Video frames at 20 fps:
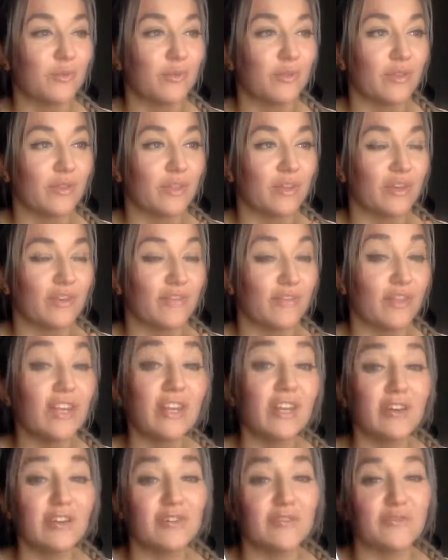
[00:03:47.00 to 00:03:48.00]
the
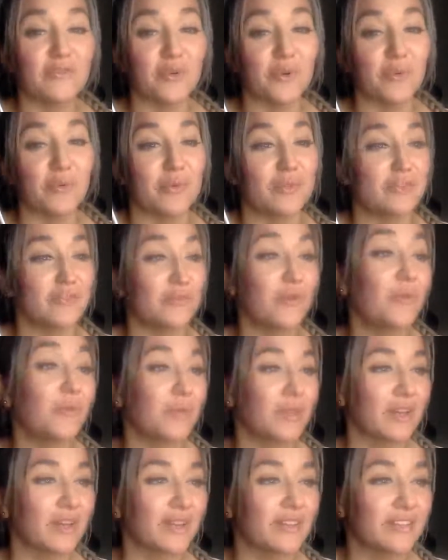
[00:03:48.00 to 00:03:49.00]
video for What's Wrong
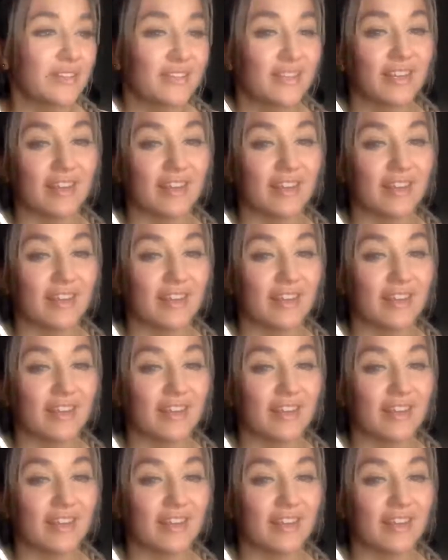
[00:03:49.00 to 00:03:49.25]
with Us.